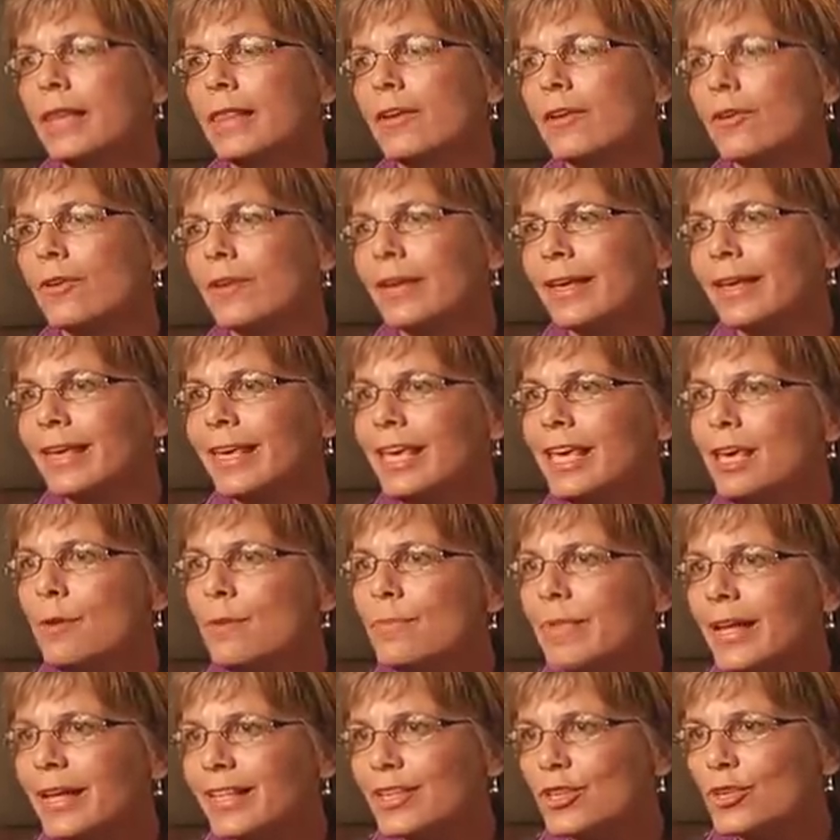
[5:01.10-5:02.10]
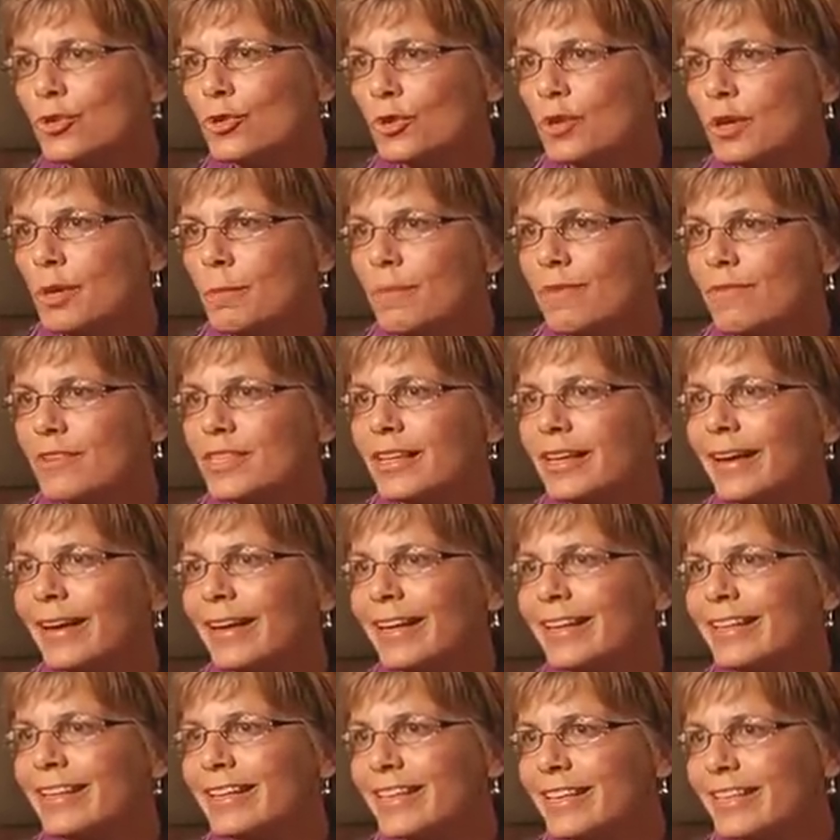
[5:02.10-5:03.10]
that are going to keep that stream of
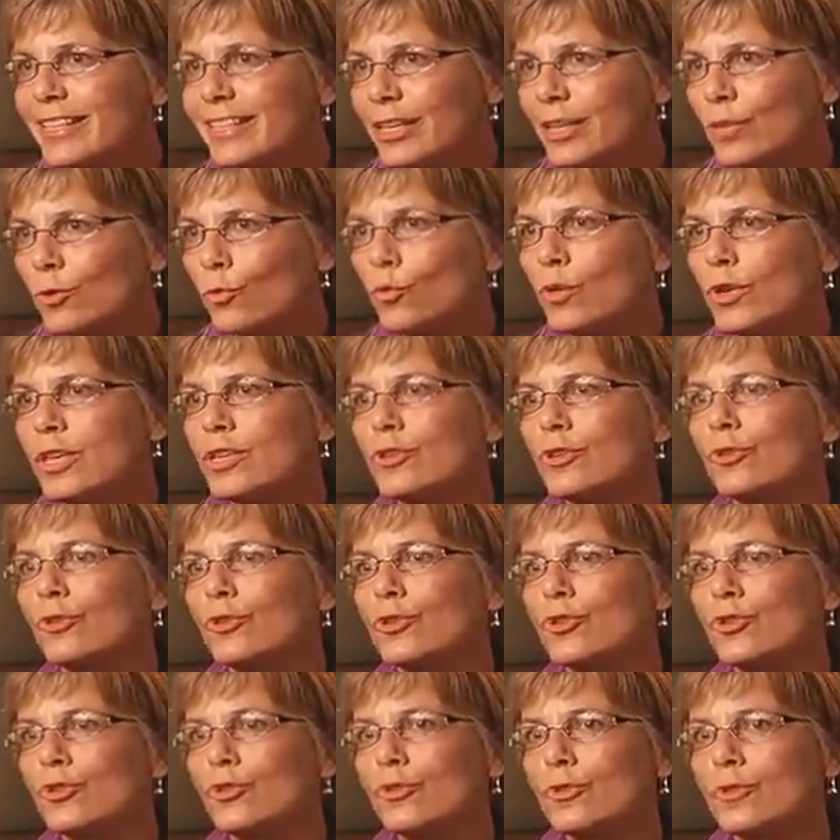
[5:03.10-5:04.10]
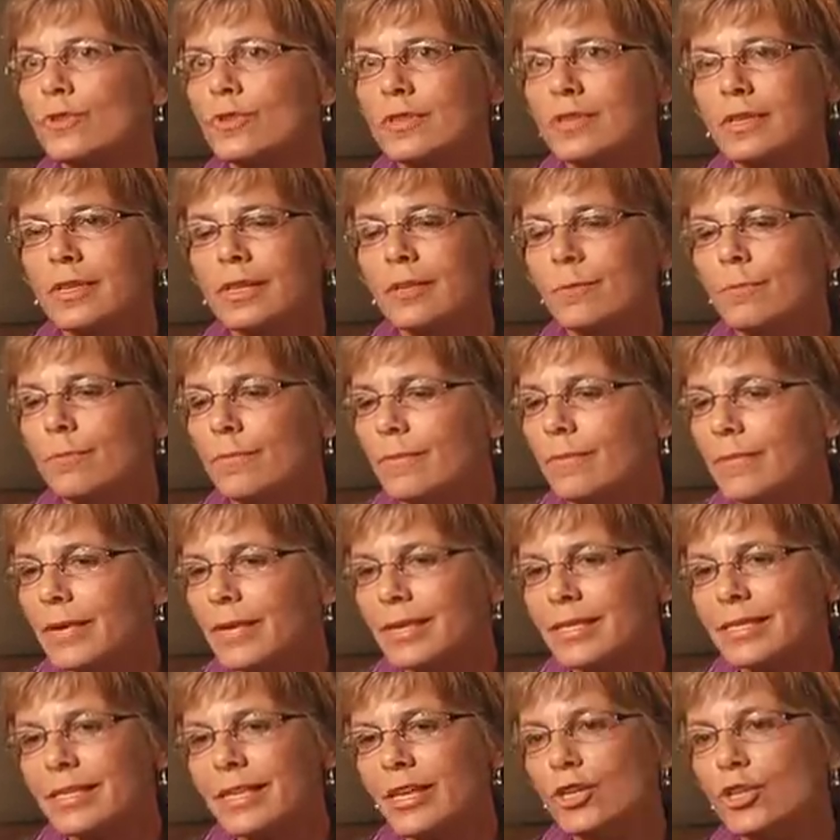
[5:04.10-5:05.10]
scientists and researchers,
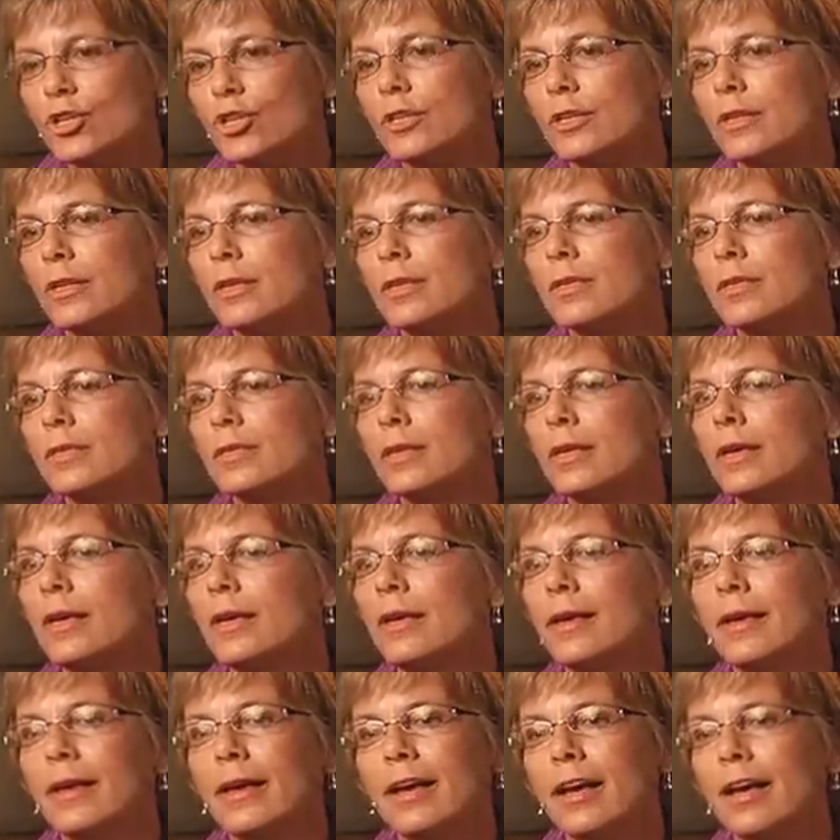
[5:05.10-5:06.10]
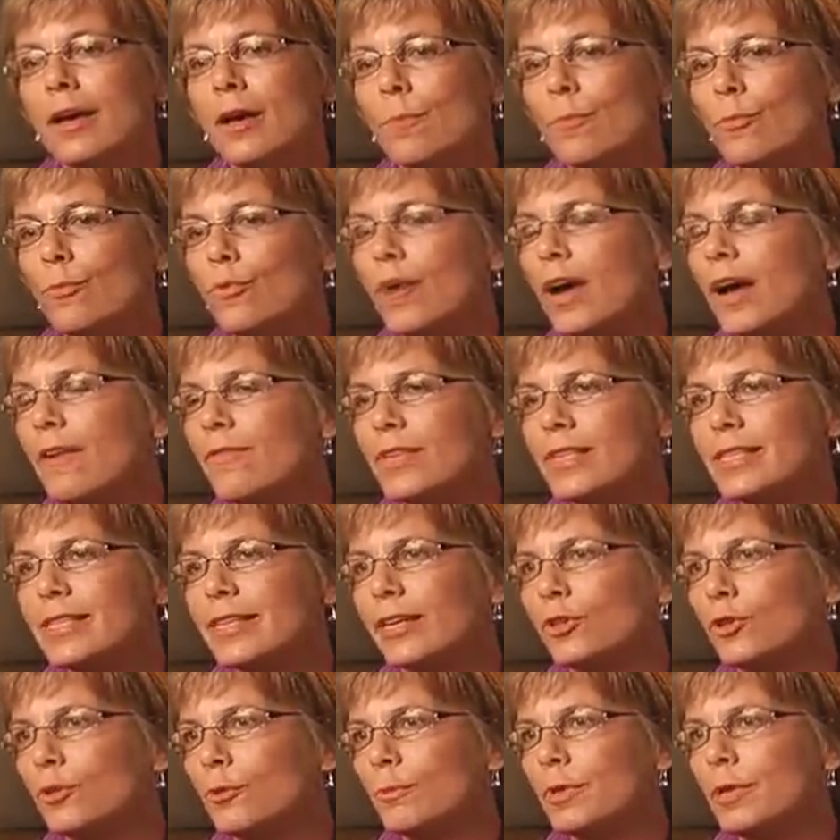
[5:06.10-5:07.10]
extensionists, private
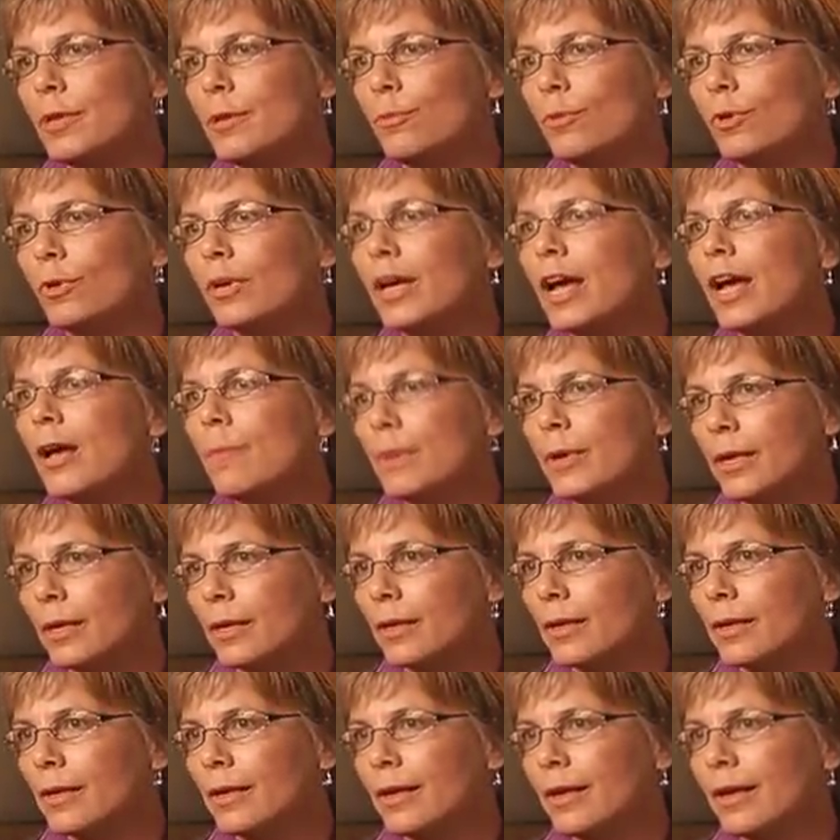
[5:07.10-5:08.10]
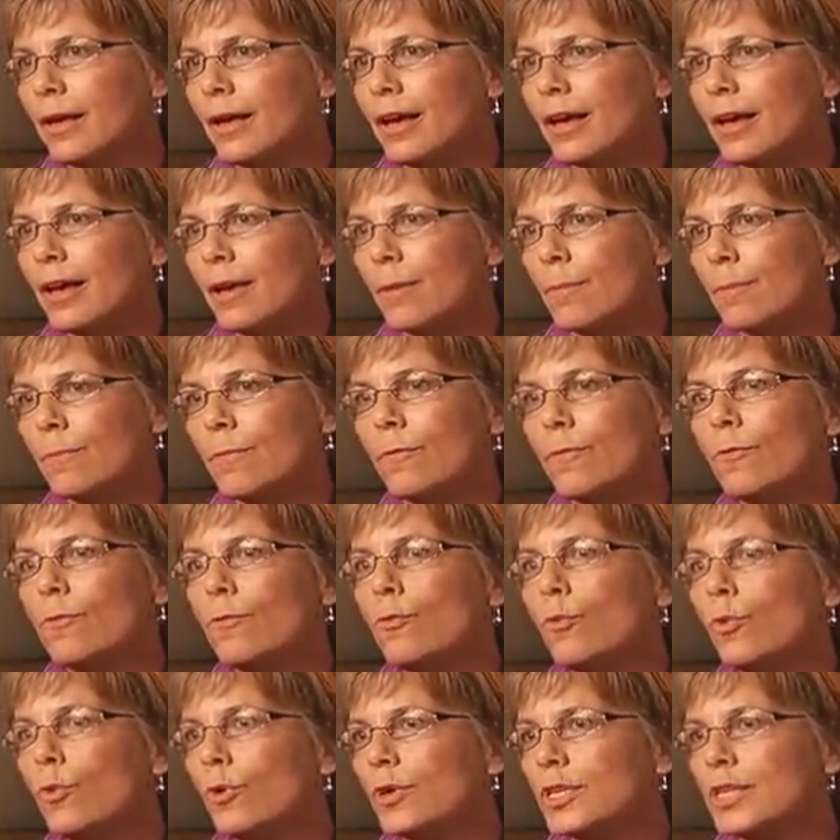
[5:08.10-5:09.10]
sector people coming
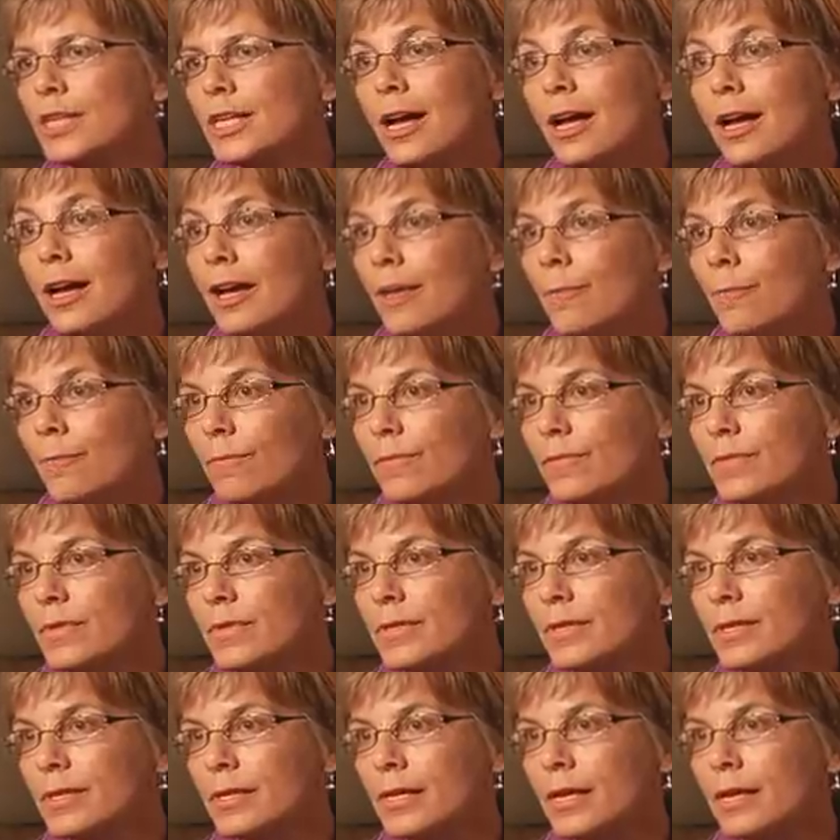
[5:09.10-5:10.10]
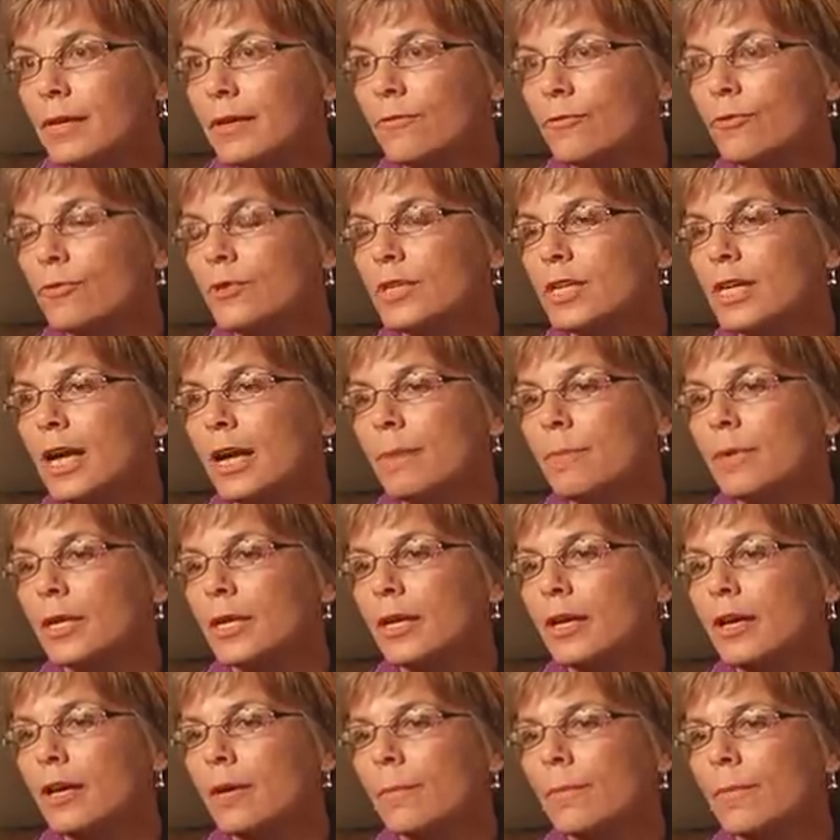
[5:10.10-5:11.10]
for time to
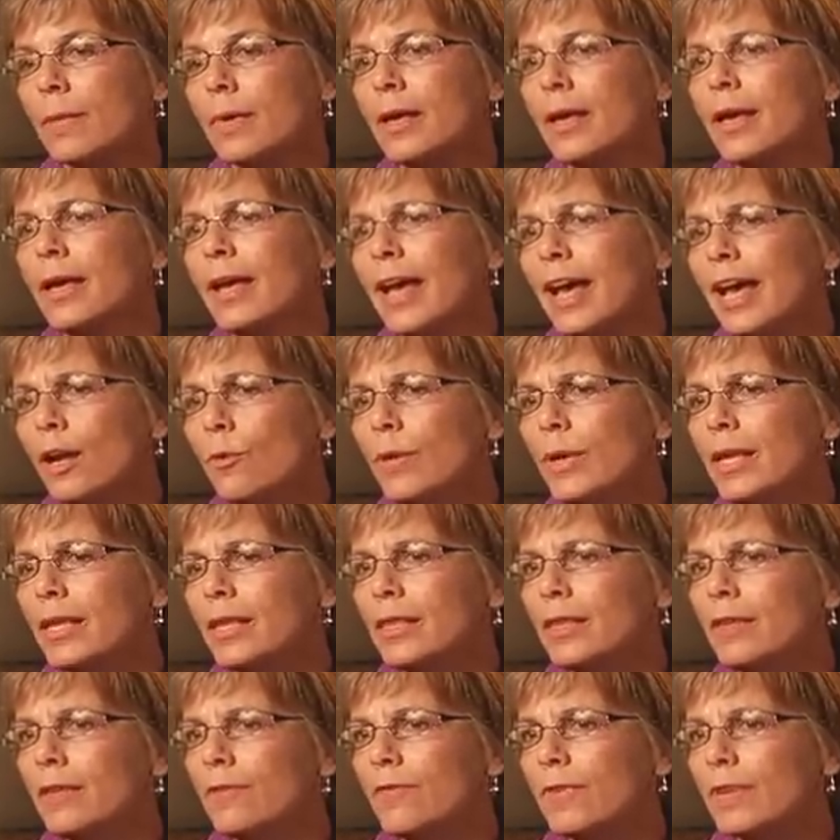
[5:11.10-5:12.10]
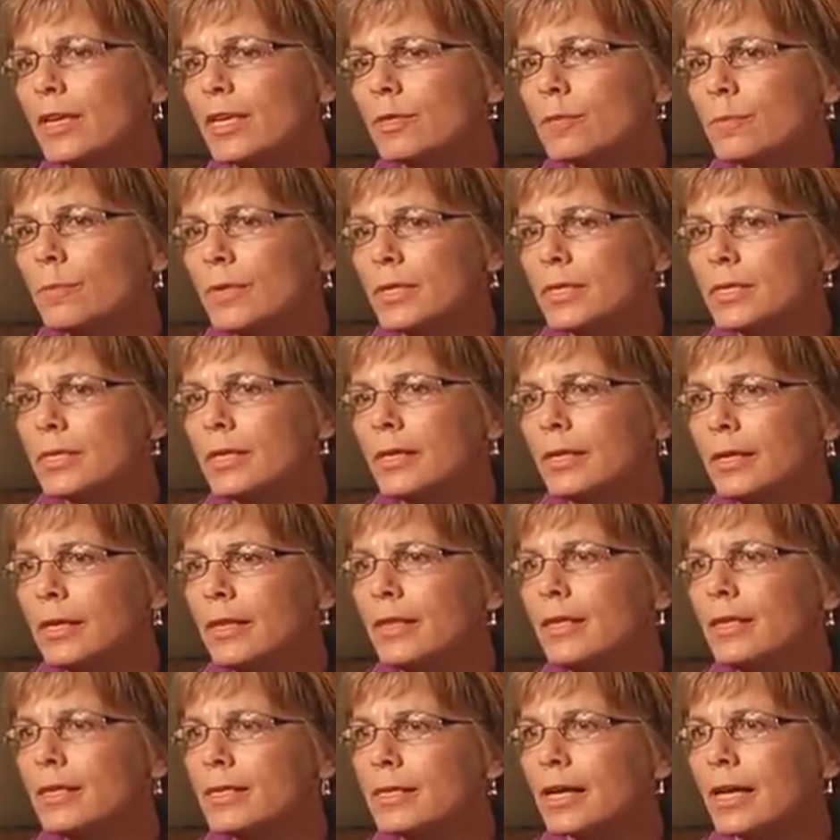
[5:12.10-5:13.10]
come? How do we get the investments
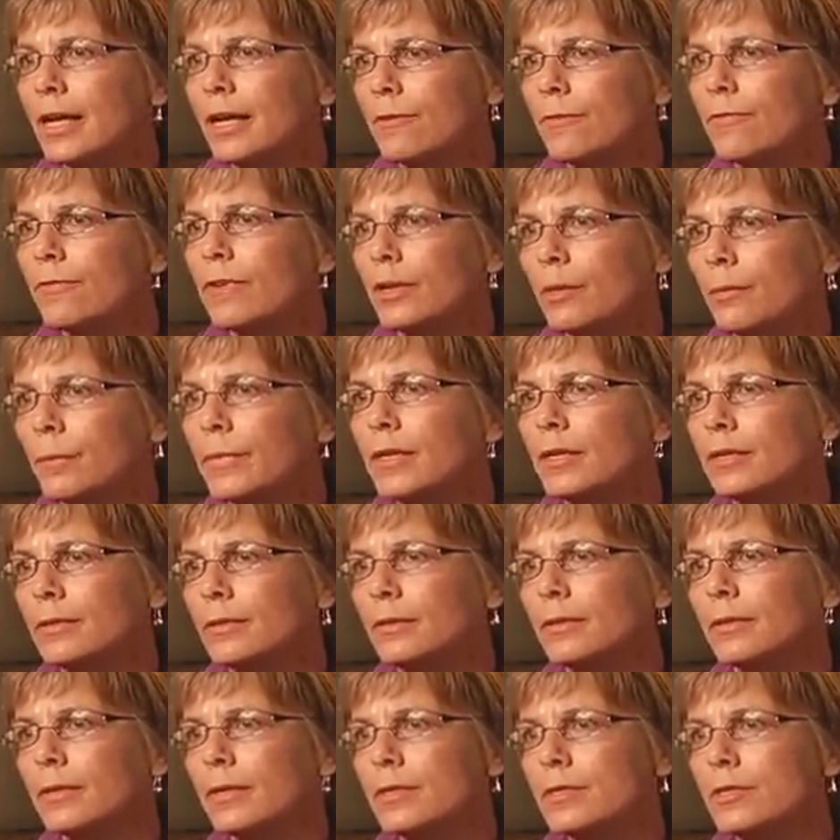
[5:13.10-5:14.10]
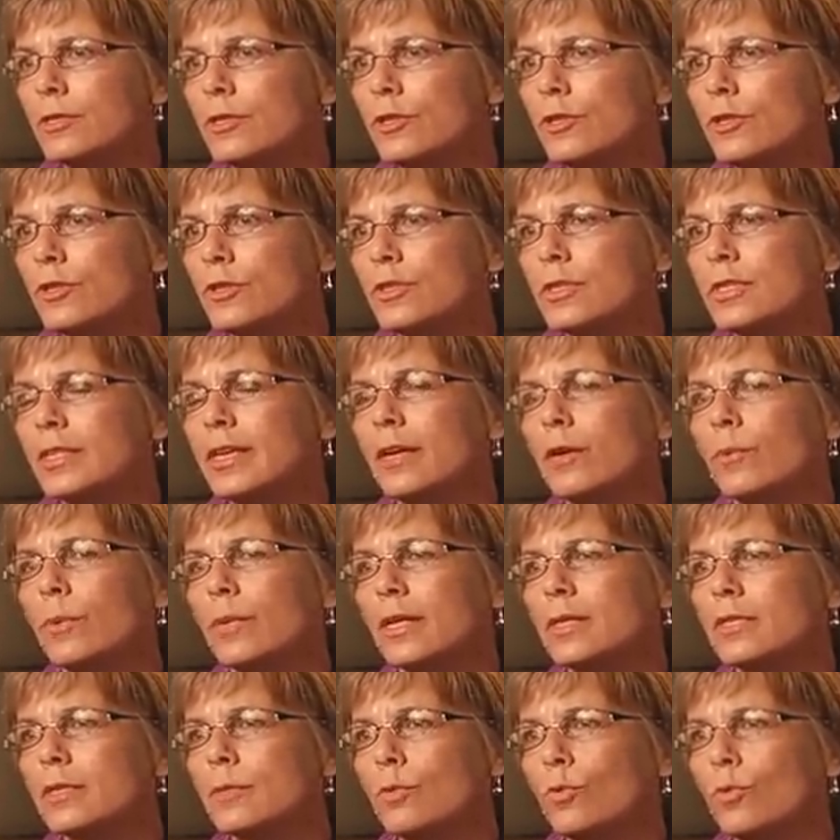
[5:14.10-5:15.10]
in these kind of fundamental institutions? How do
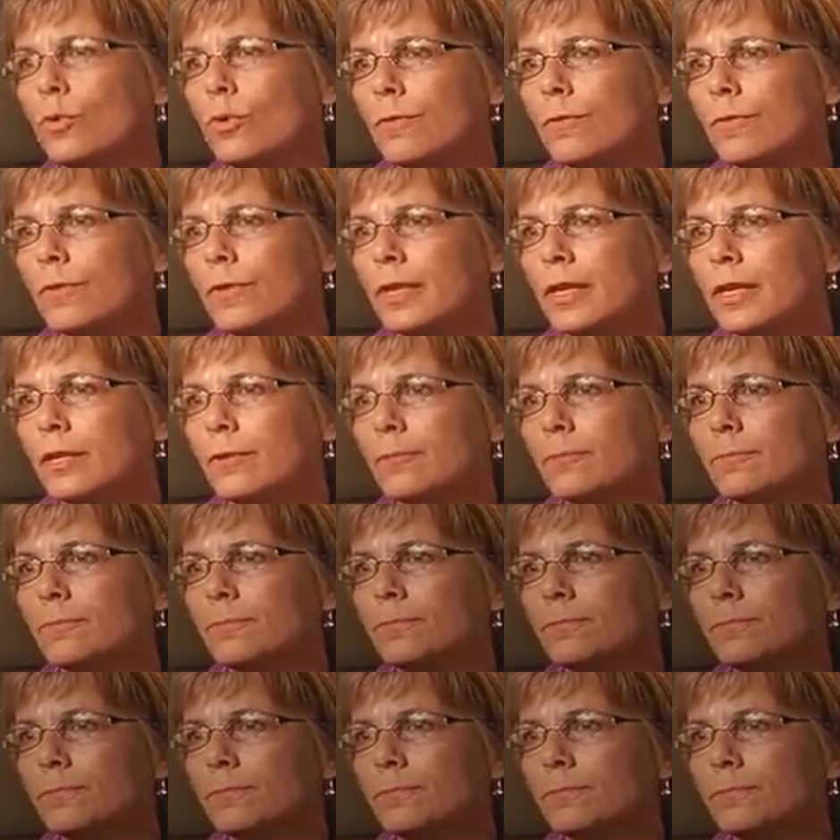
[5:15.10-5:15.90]
we get support for that?